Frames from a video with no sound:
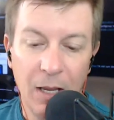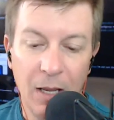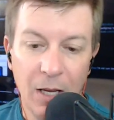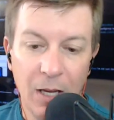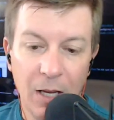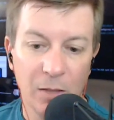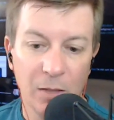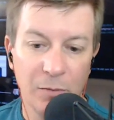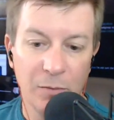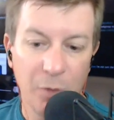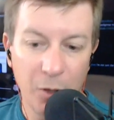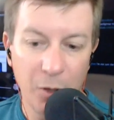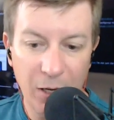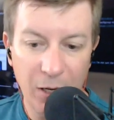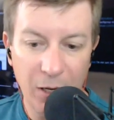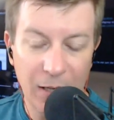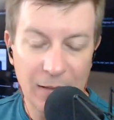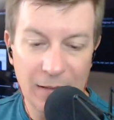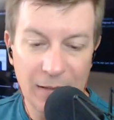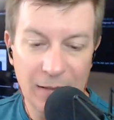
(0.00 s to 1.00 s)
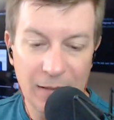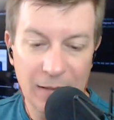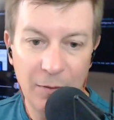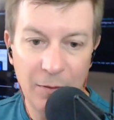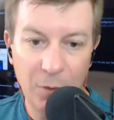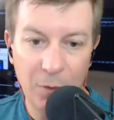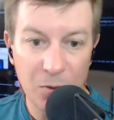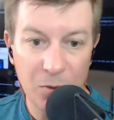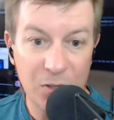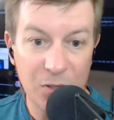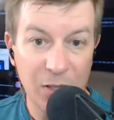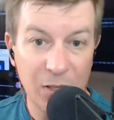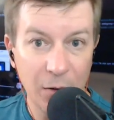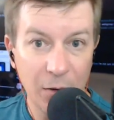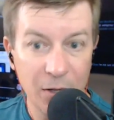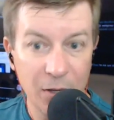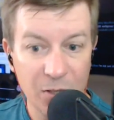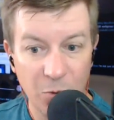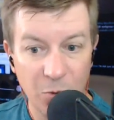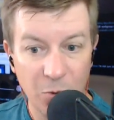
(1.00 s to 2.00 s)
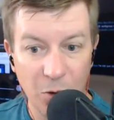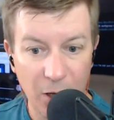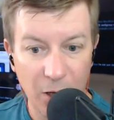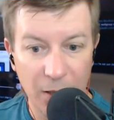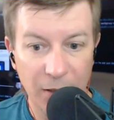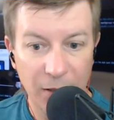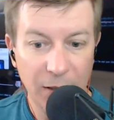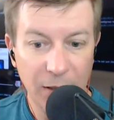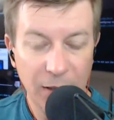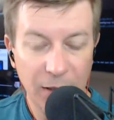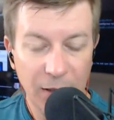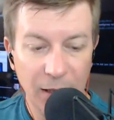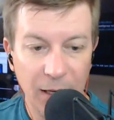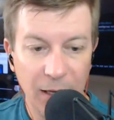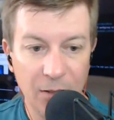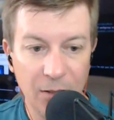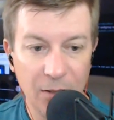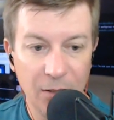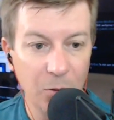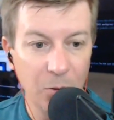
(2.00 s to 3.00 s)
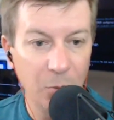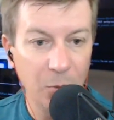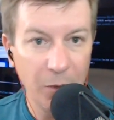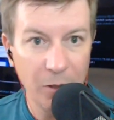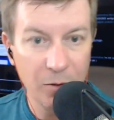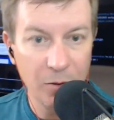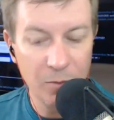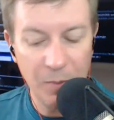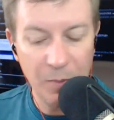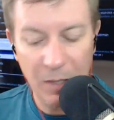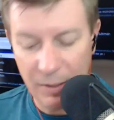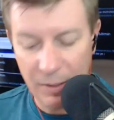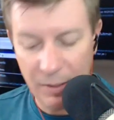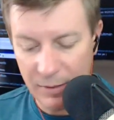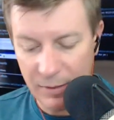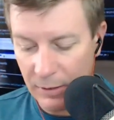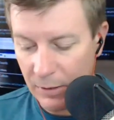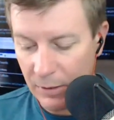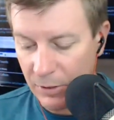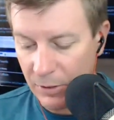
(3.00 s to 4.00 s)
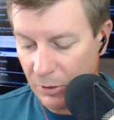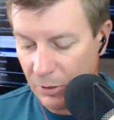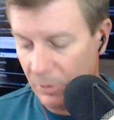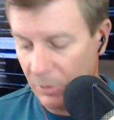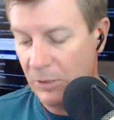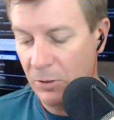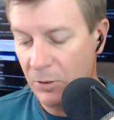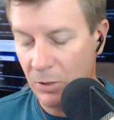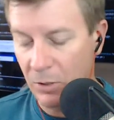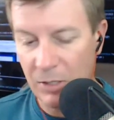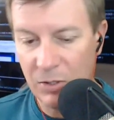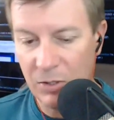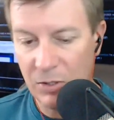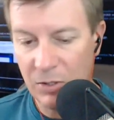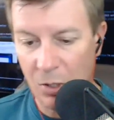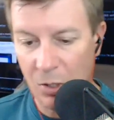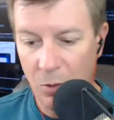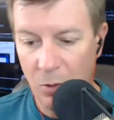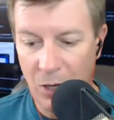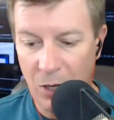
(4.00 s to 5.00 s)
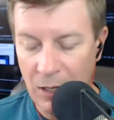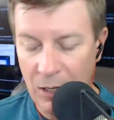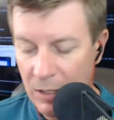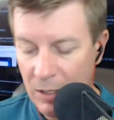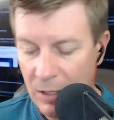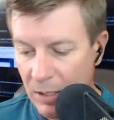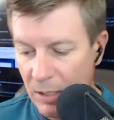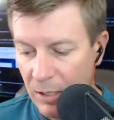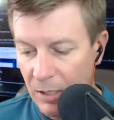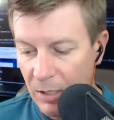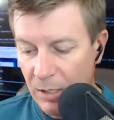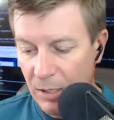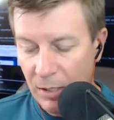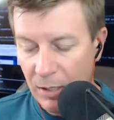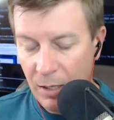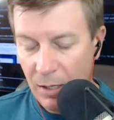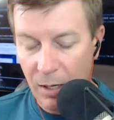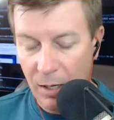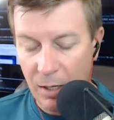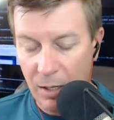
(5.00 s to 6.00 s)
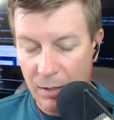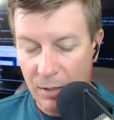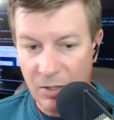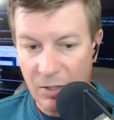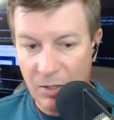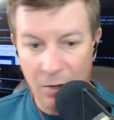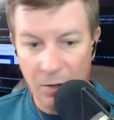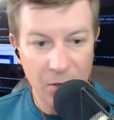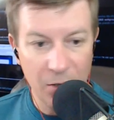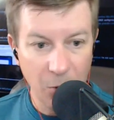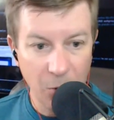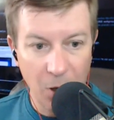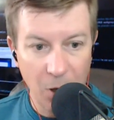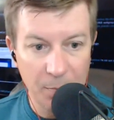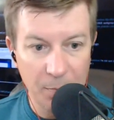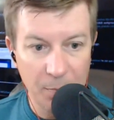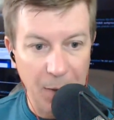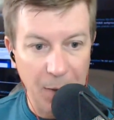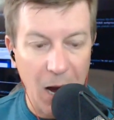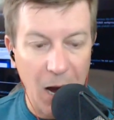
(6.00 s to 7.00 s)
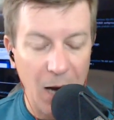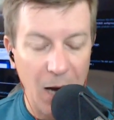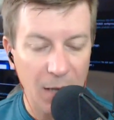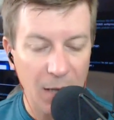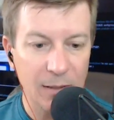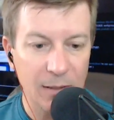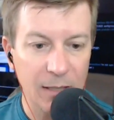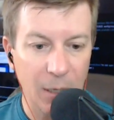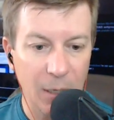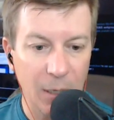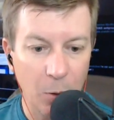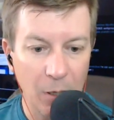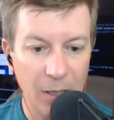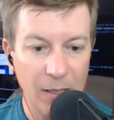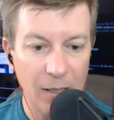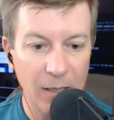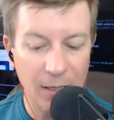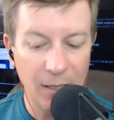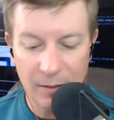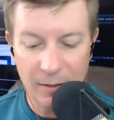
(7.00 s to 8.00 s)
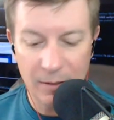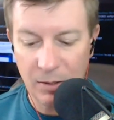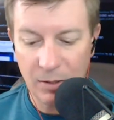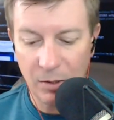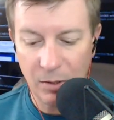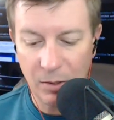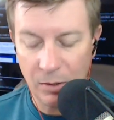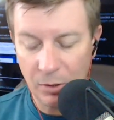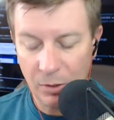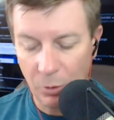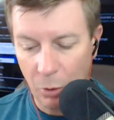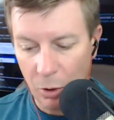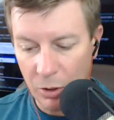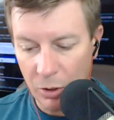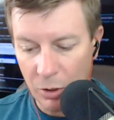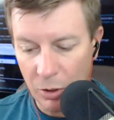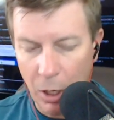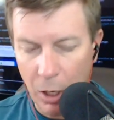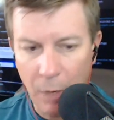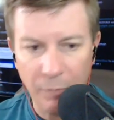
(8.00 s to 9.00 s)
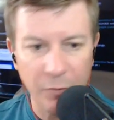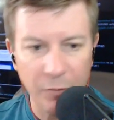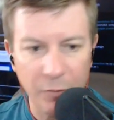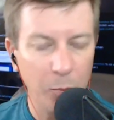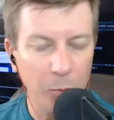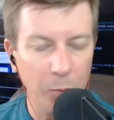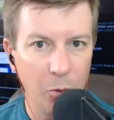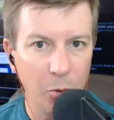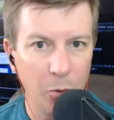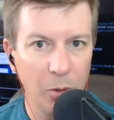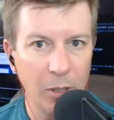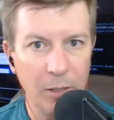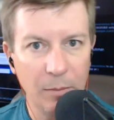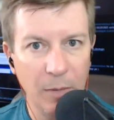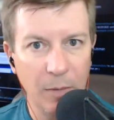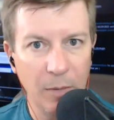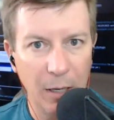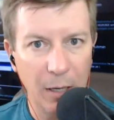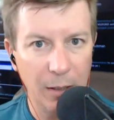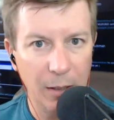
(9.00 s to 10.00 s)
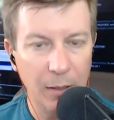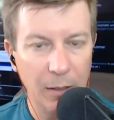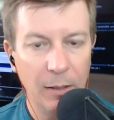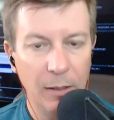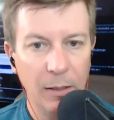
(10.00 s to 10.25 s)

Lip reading: Converting a TiVo Series 1 into a Windows Media Center. So I took a Sony Series 1 box, and I wanted it to look comfortable in my